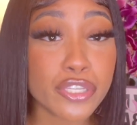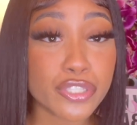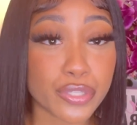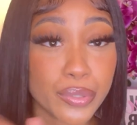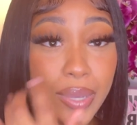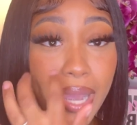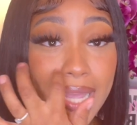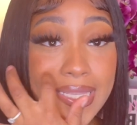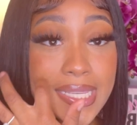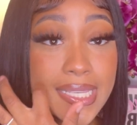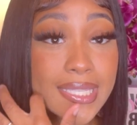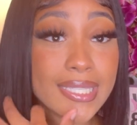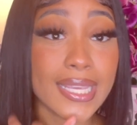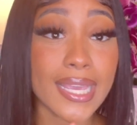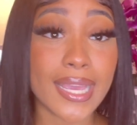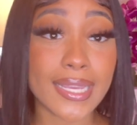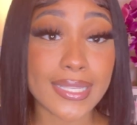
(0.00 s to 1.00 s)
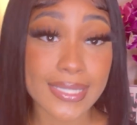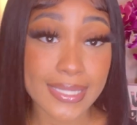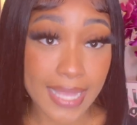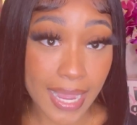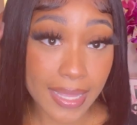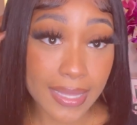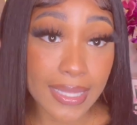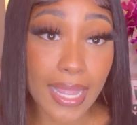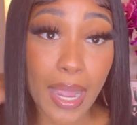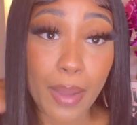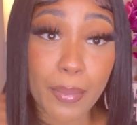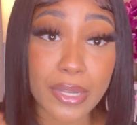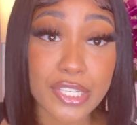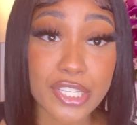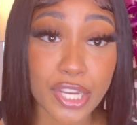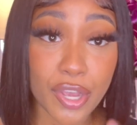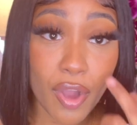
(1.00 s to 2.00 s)
so you guys can see exactly how
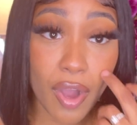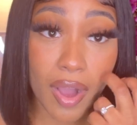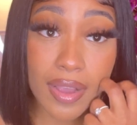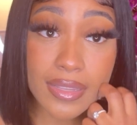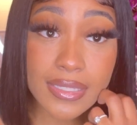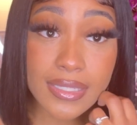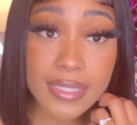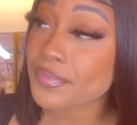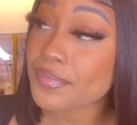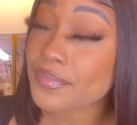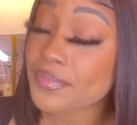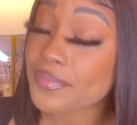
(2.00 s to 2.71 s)
much it costs.